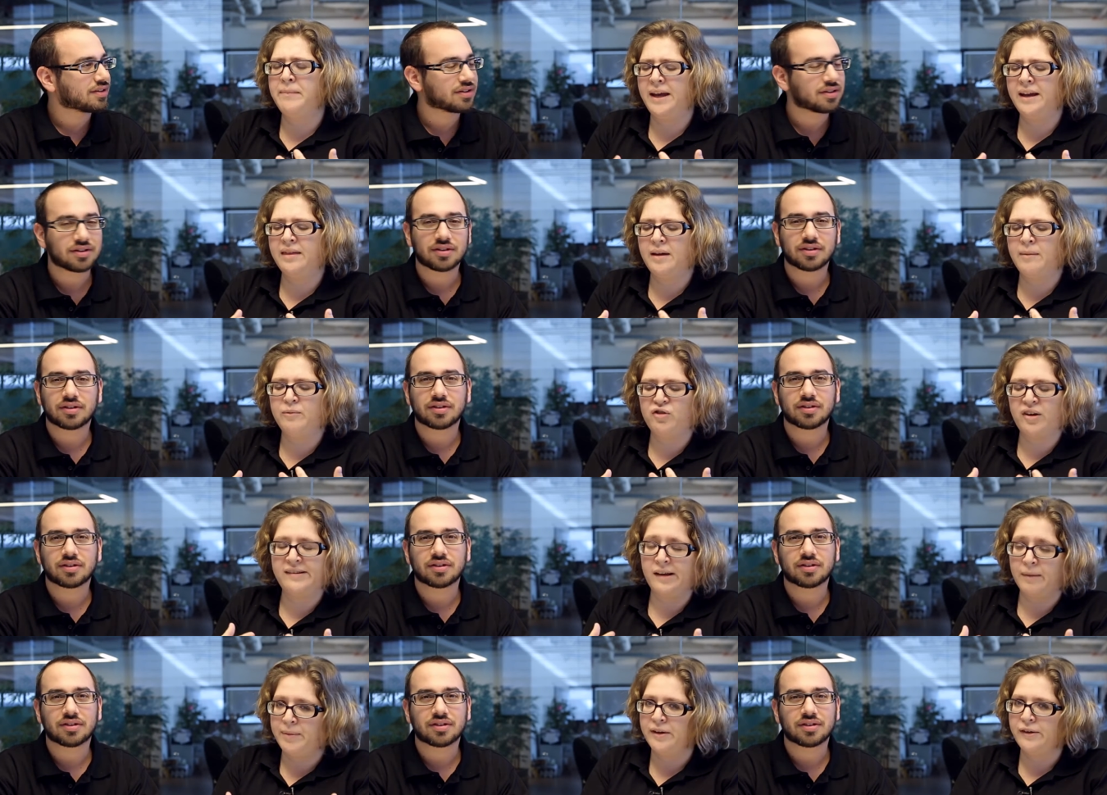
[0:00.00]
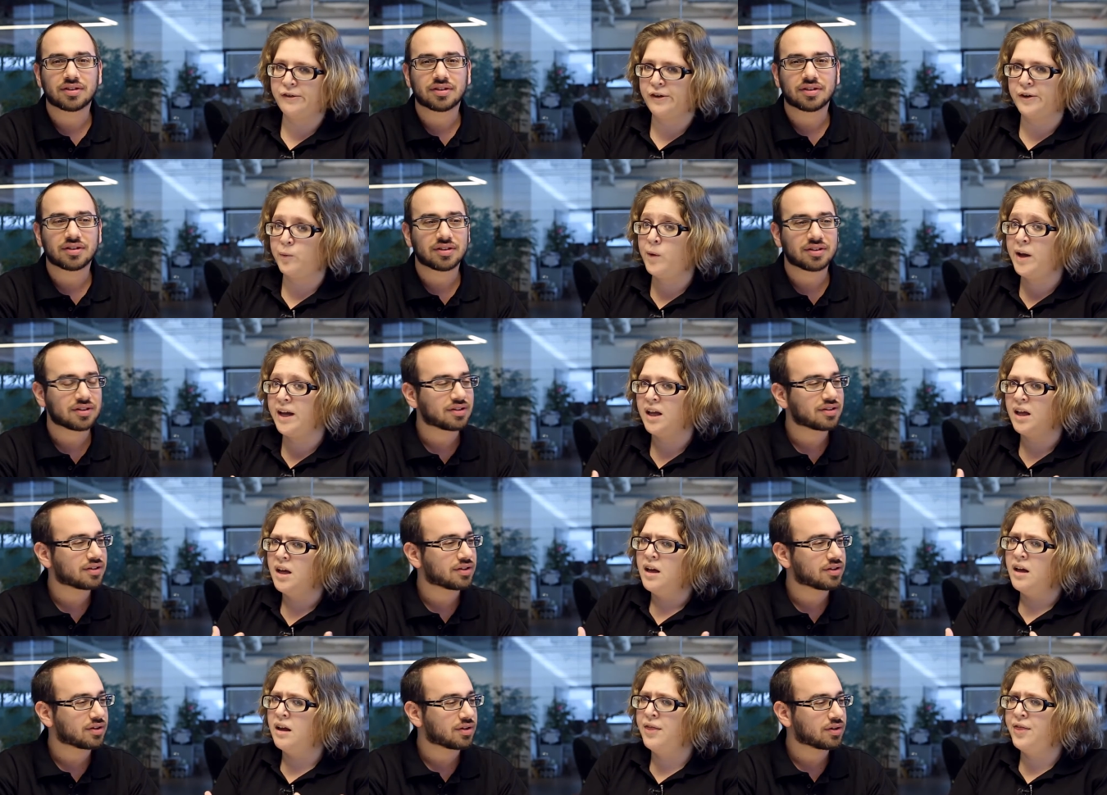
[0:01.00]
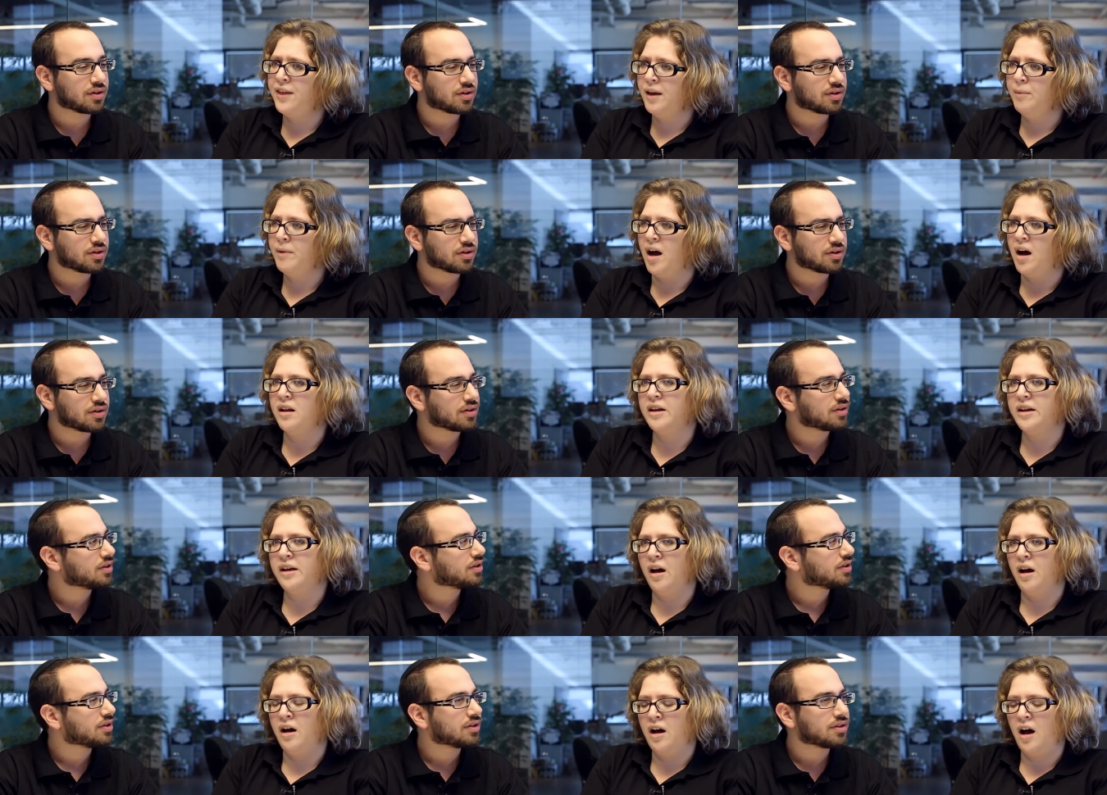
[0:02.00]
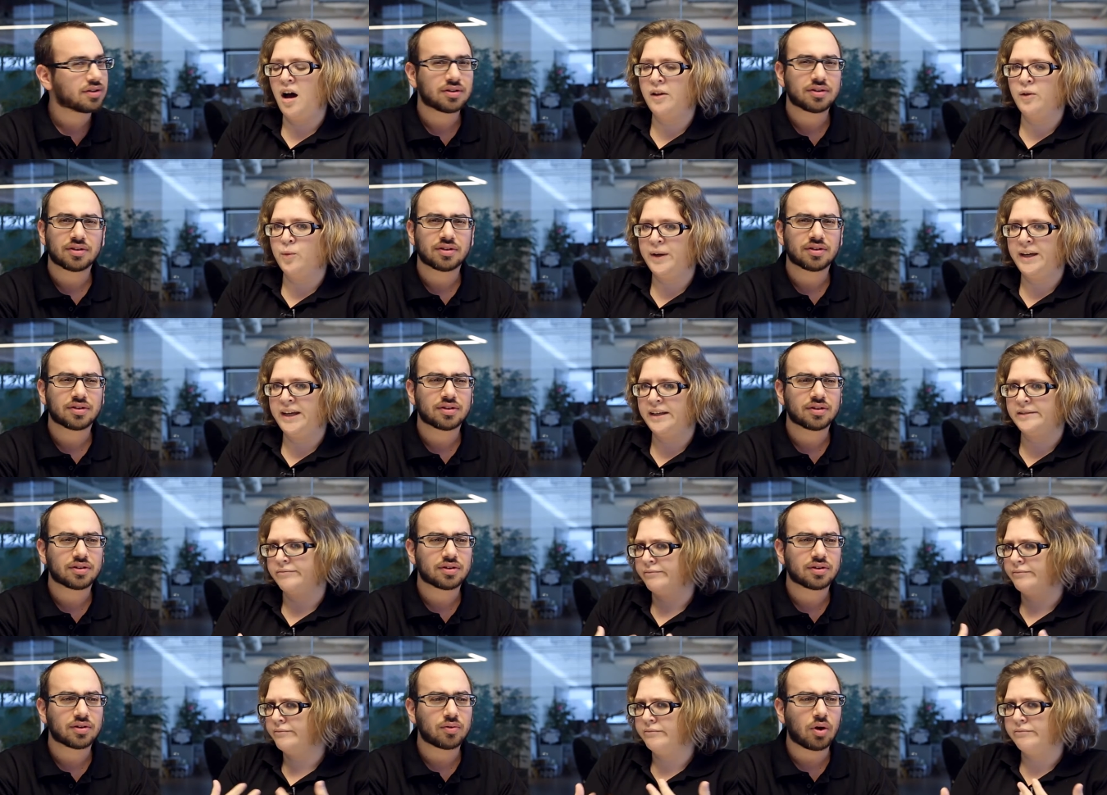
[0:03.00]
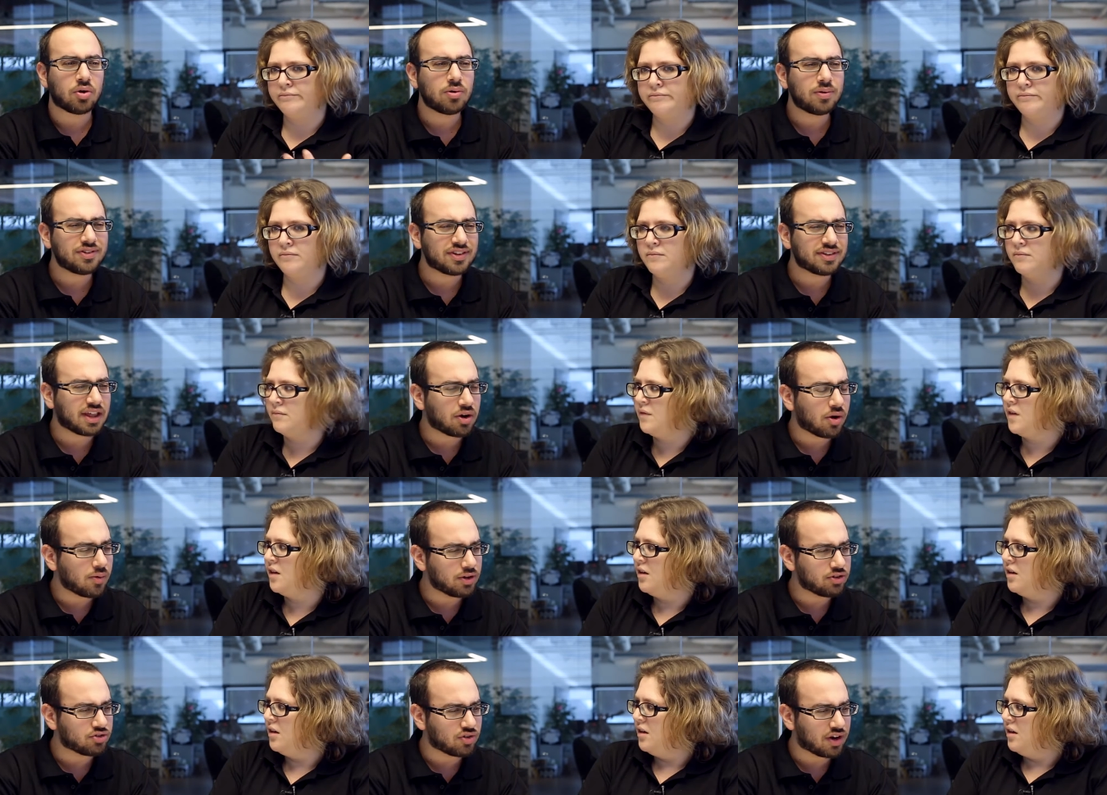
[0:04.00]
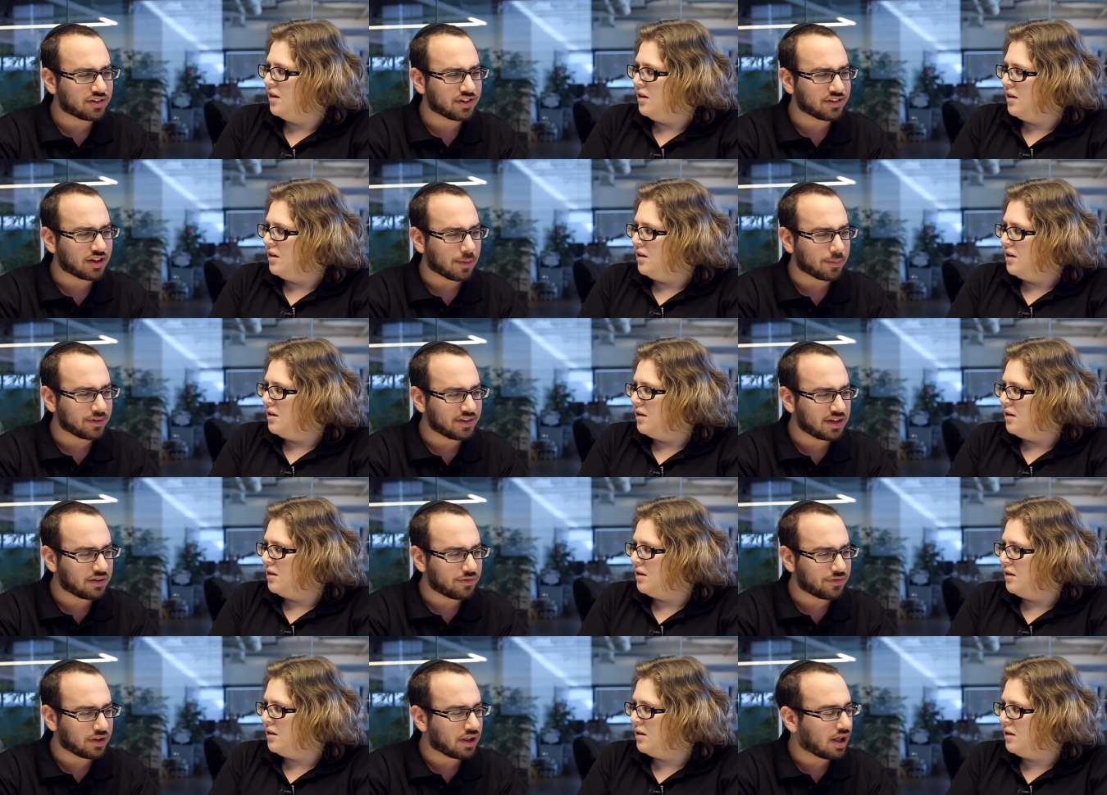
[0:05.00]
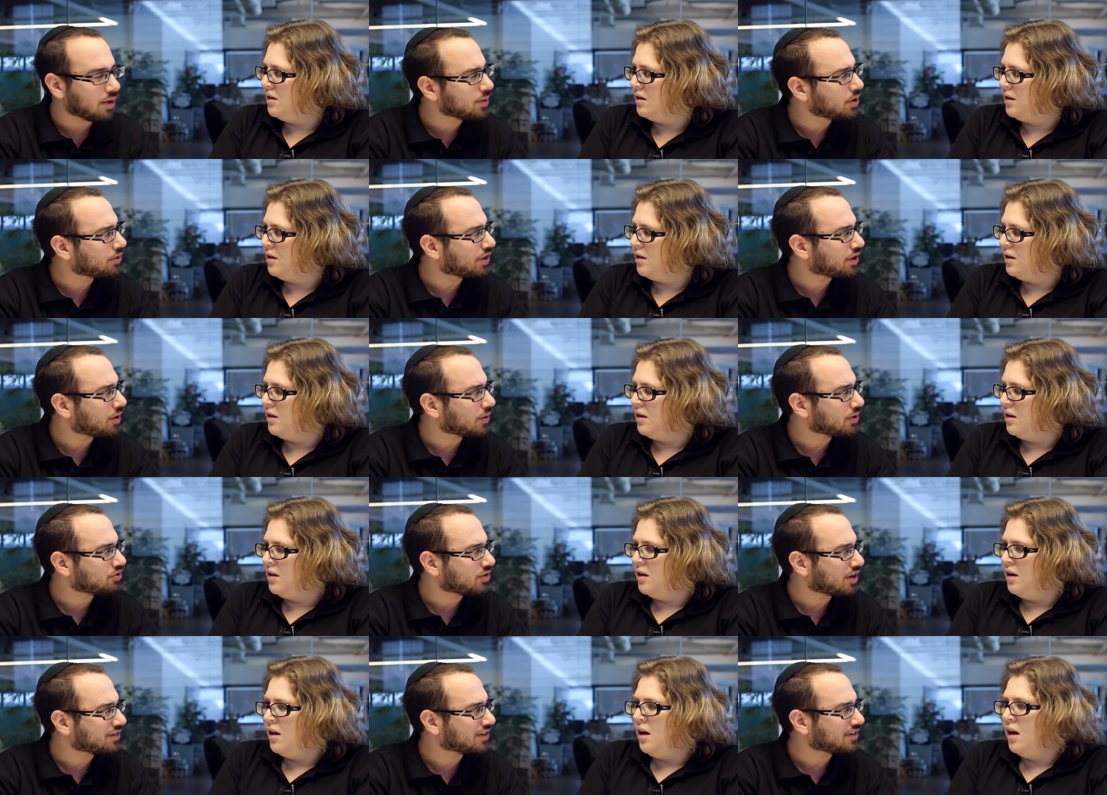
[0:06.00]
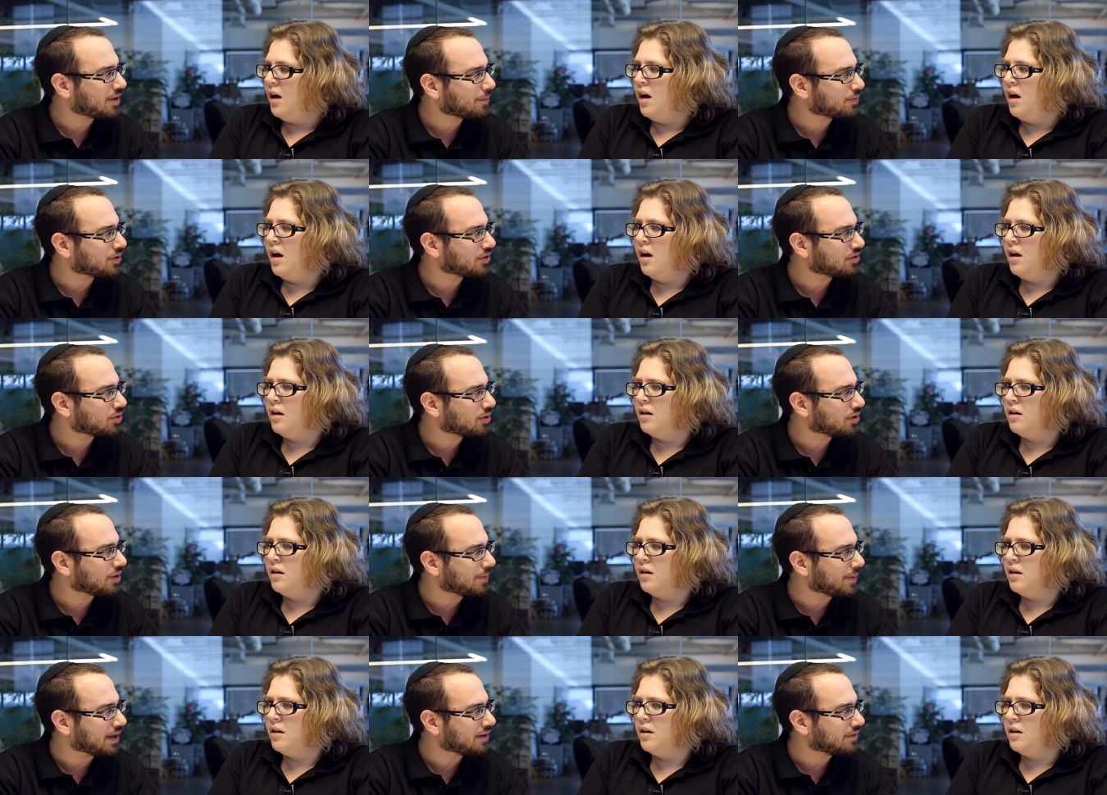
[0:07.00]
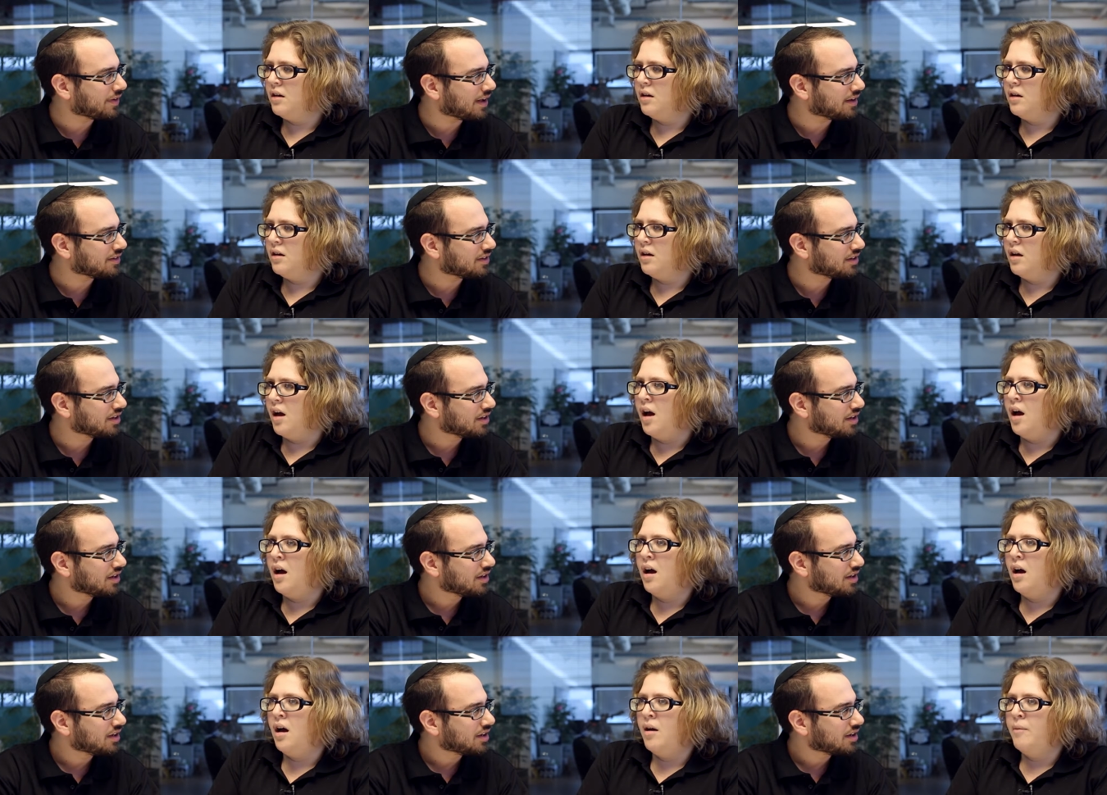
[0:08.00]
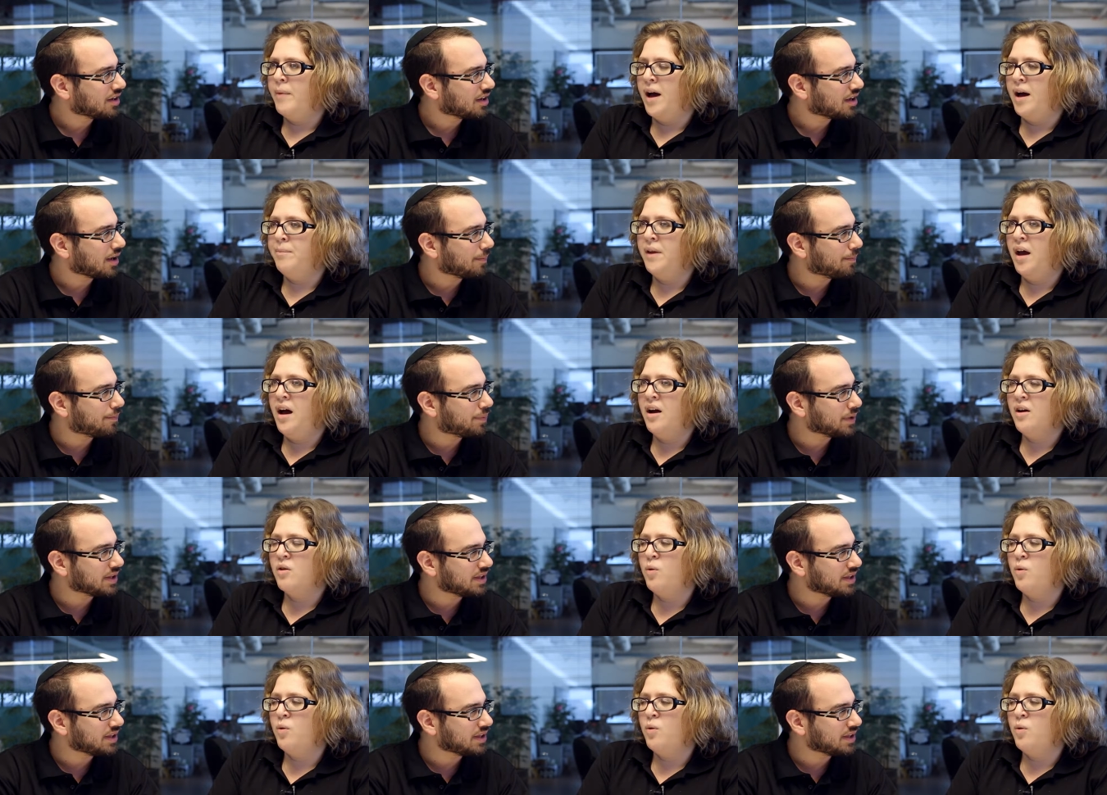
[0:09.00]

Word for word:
Speaker 1: make them dress up in a certain way. A themed Halloween.
Speaker 2: Well, who is it that always dresses up? Isn't it Phil Hellmuth that always dresses up to the main event?
Speaker 1: I'm not